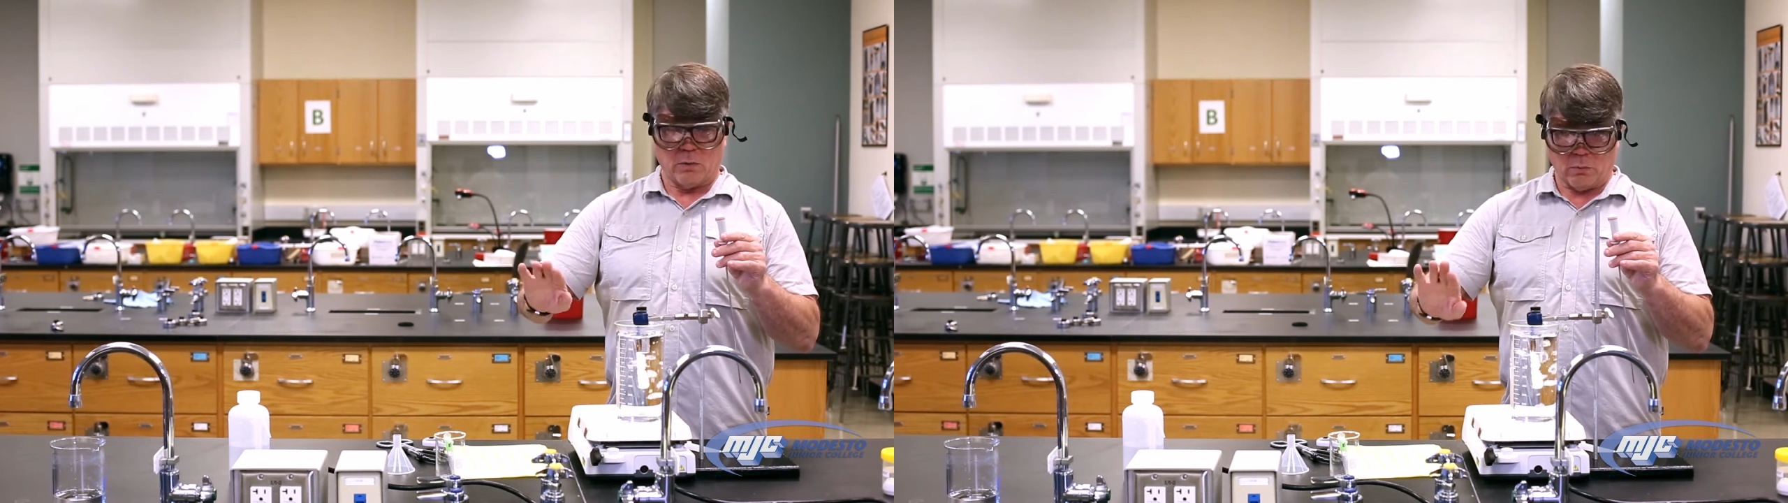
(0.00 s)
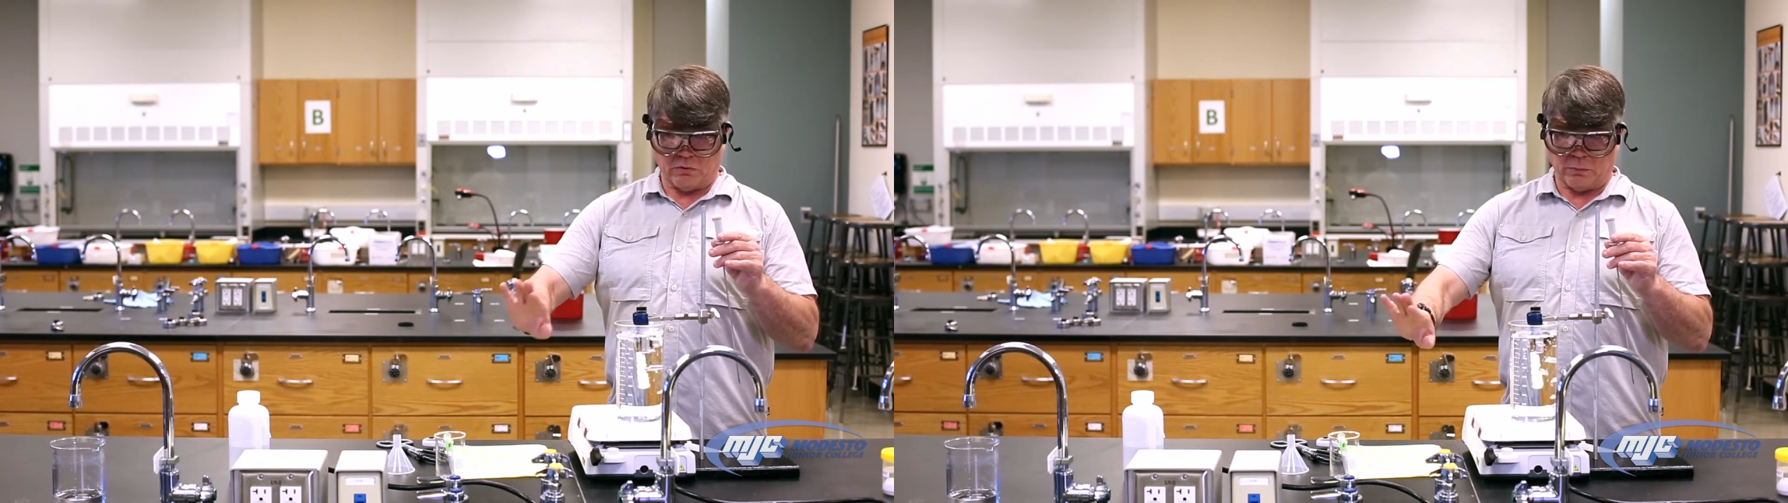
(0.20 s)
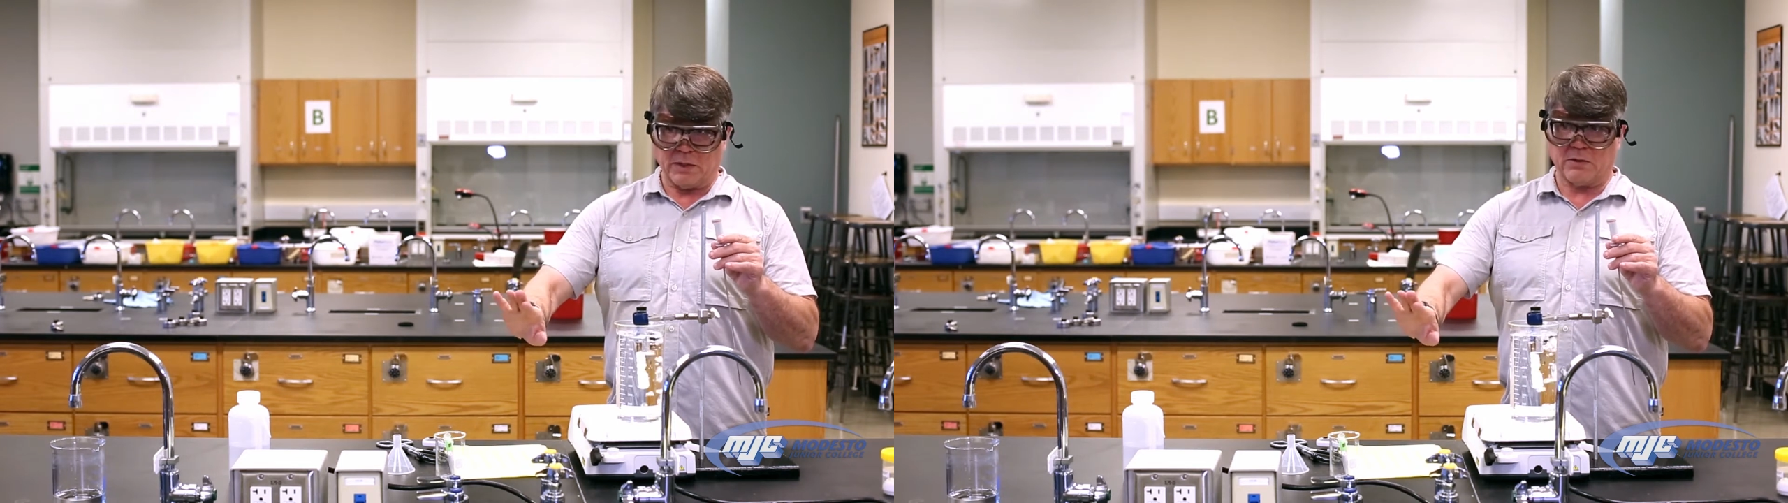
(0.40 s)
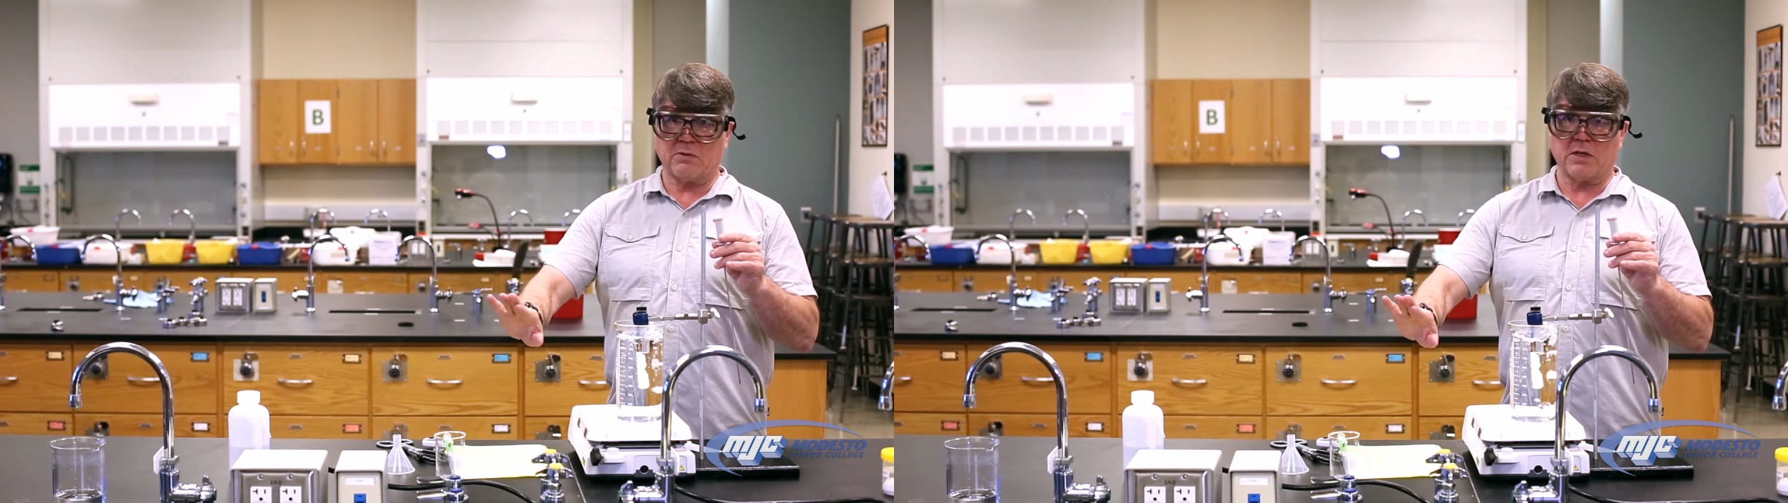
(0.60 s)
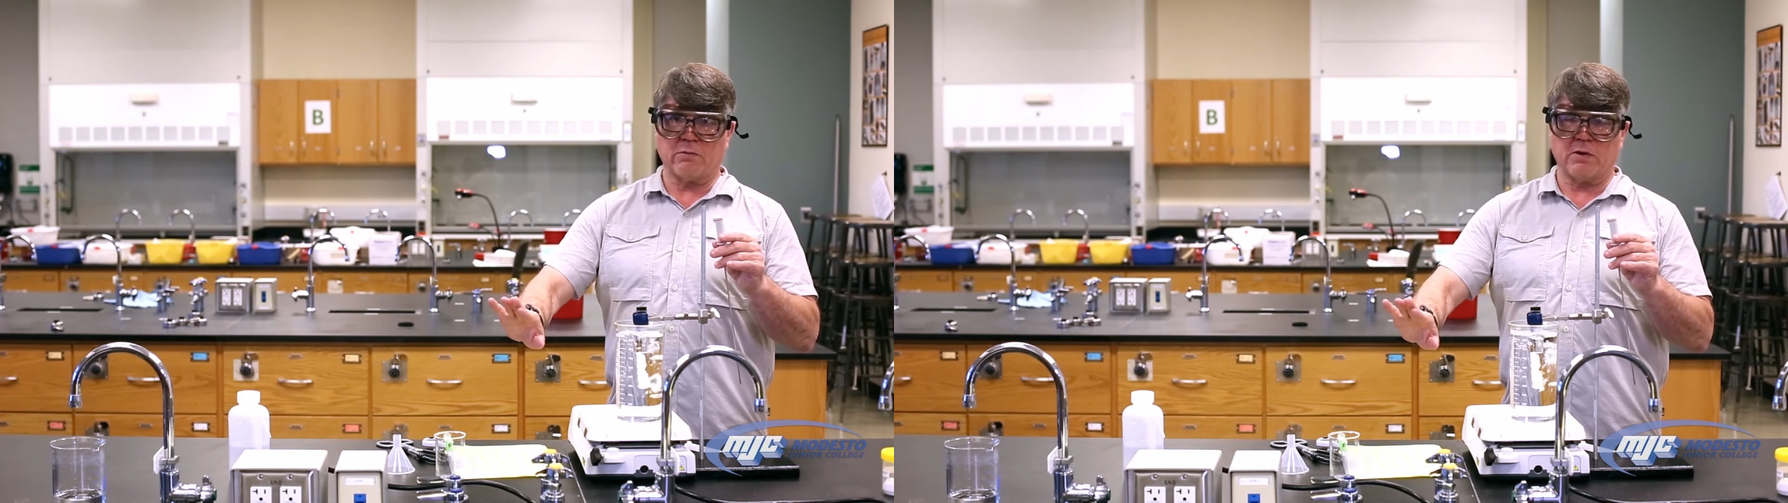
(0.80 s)
Once we hit the
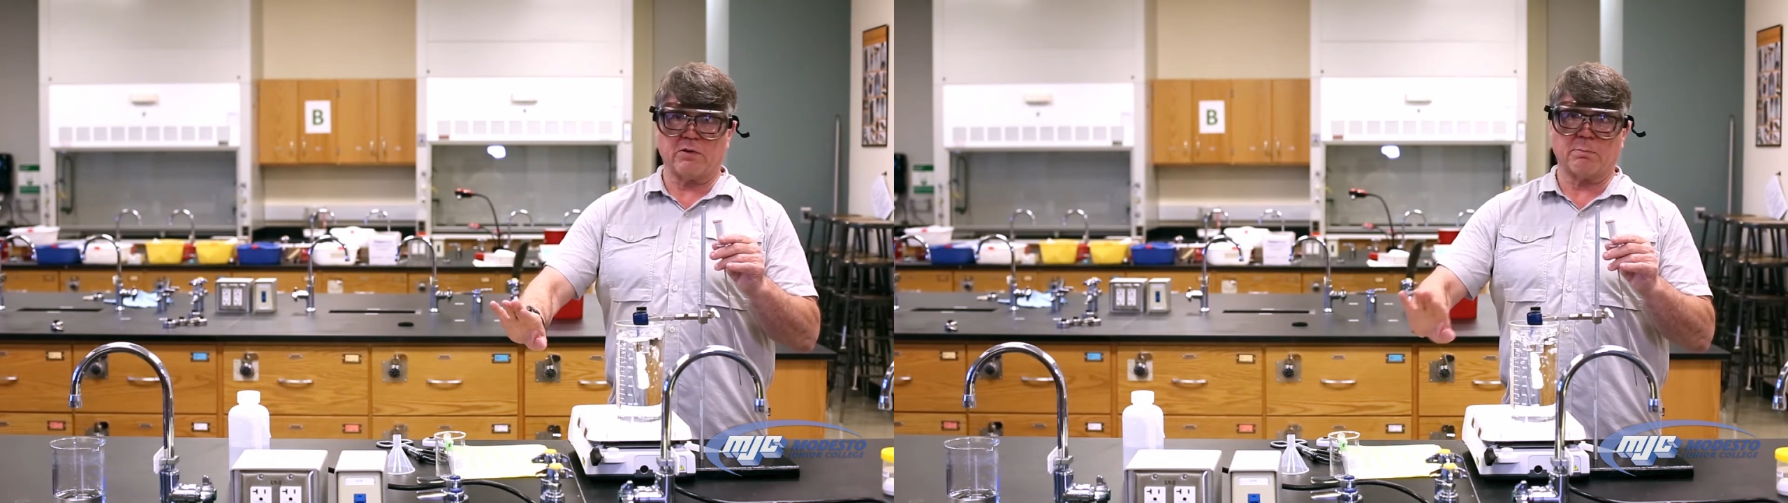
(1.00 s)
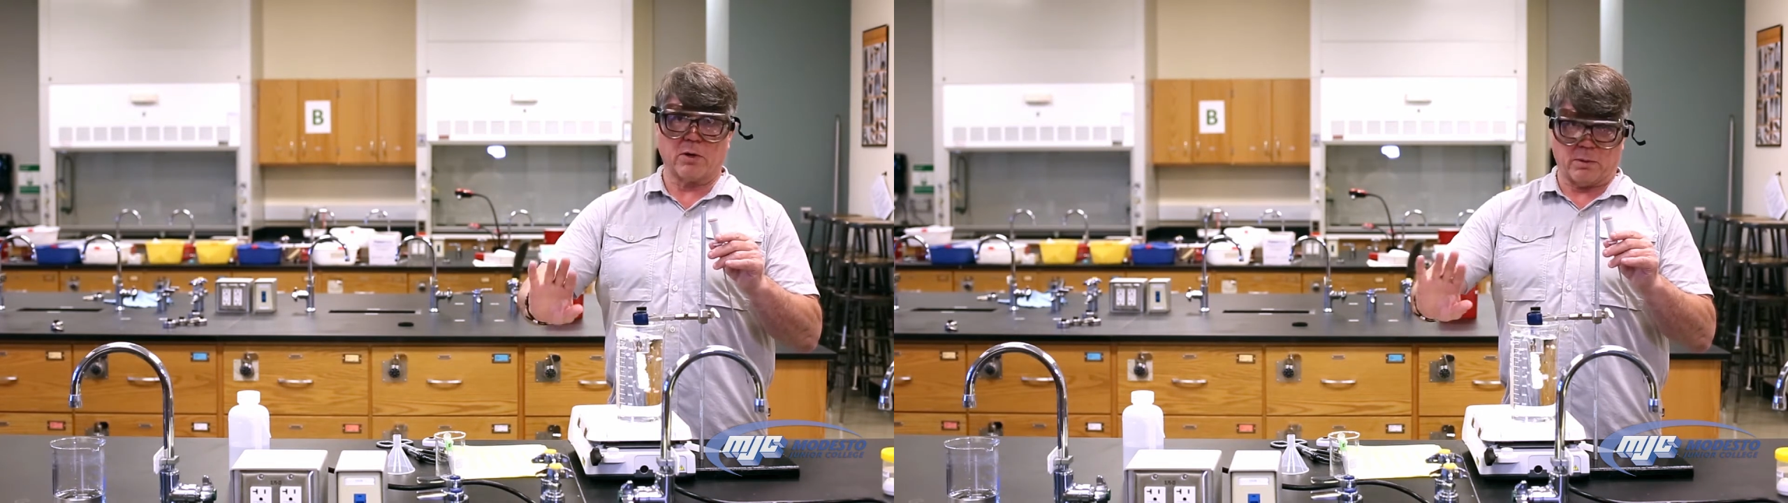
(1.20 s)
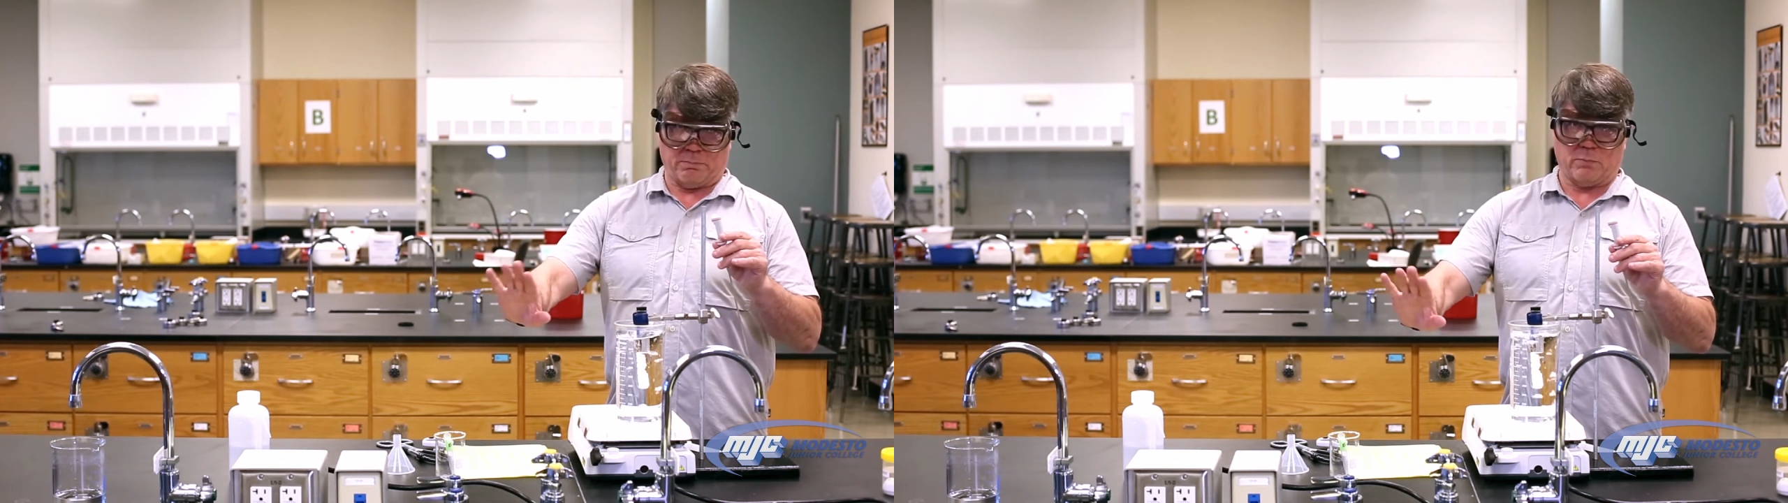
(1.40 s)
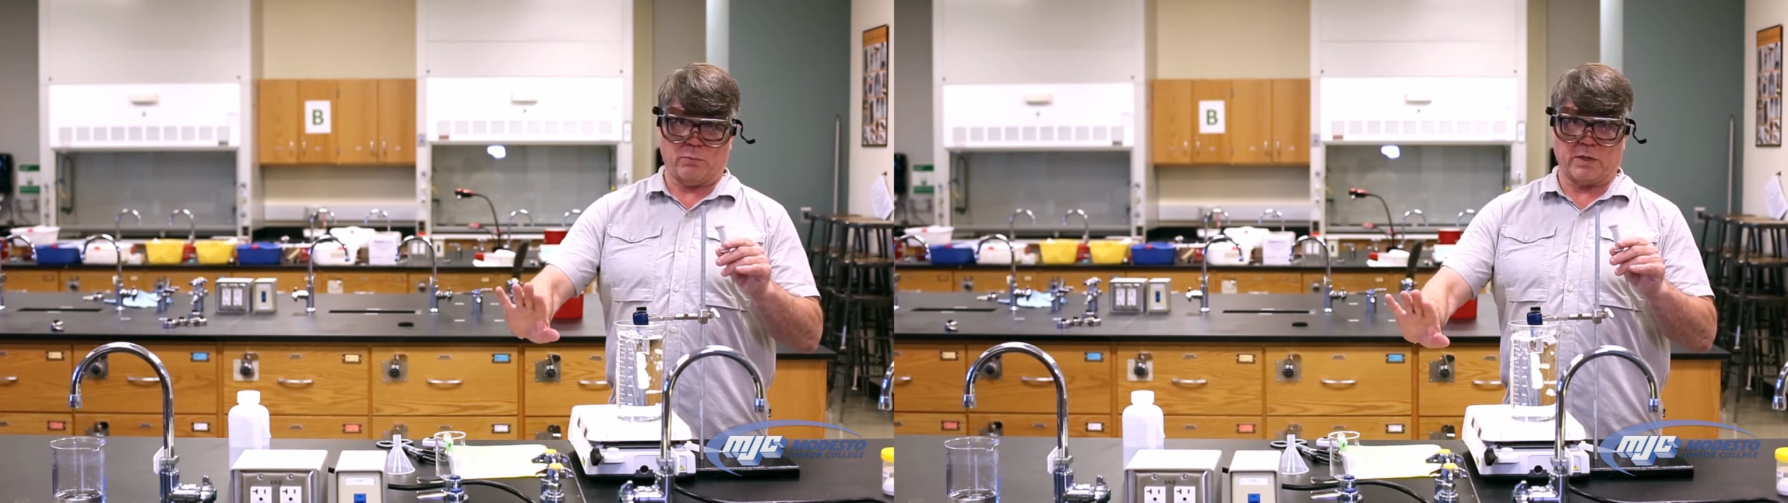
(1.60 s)
decreasing part,